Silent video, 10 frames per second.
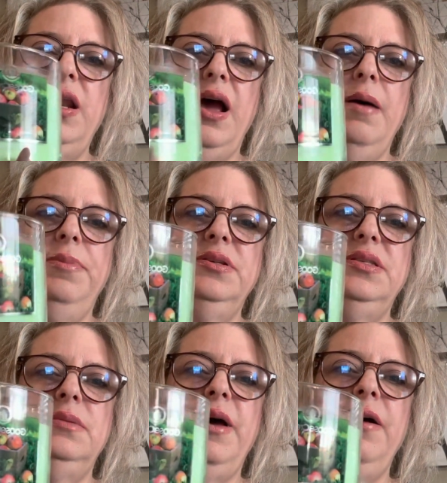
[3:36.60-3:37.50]
apple
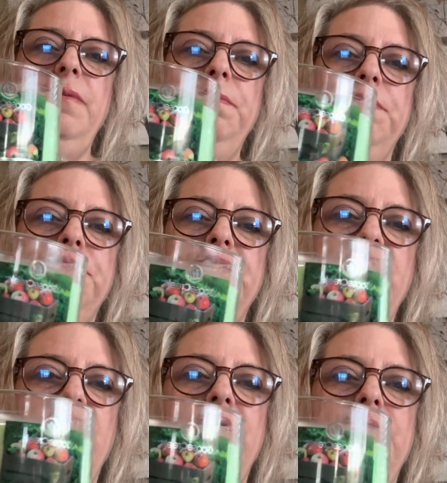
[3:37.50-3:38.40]
smell
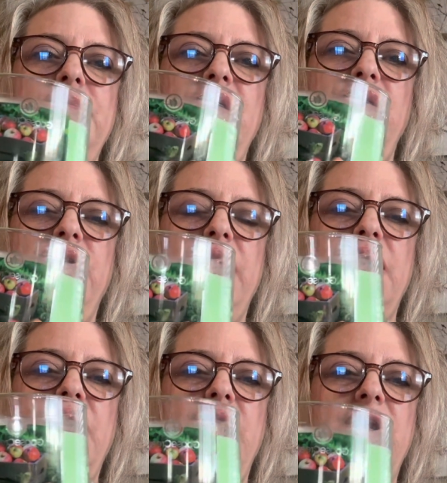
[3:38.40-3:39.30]
that you get in
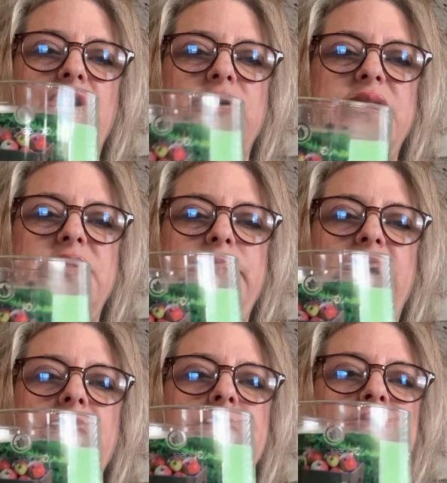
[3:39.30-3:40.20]
a Honeycrisp
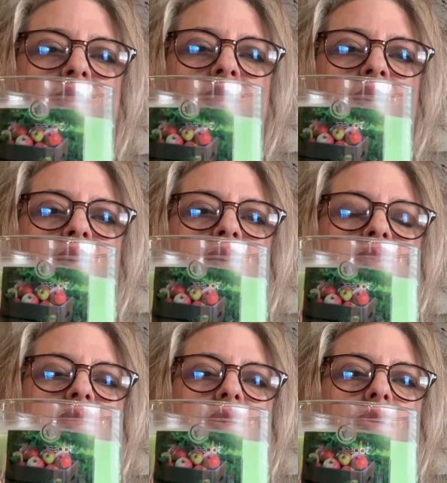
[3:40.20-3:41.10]
smell.
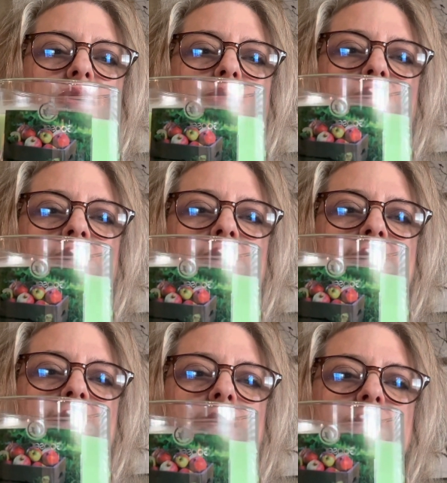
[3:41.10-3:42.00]
So
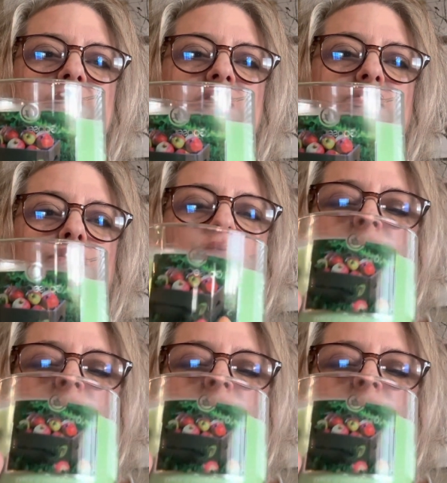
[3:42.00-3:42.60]
it's really